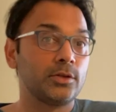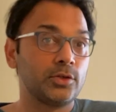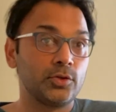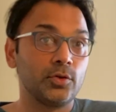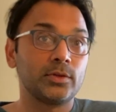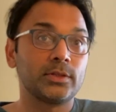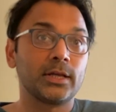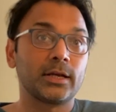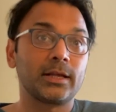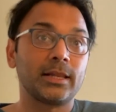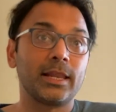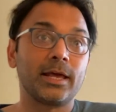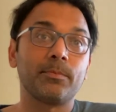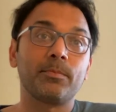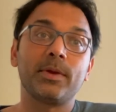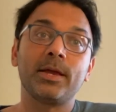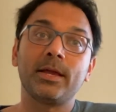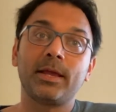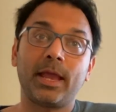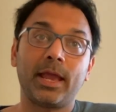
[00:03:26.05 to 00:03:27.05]
took the
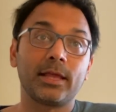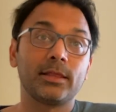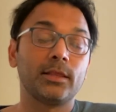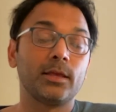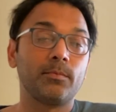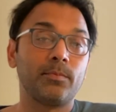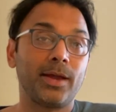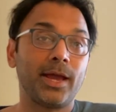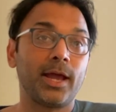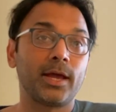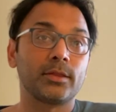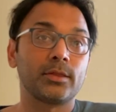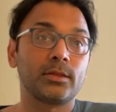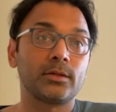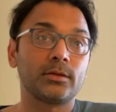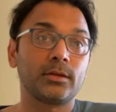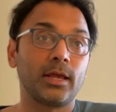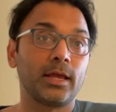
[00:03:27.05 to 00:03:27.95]
CLEP and they passed.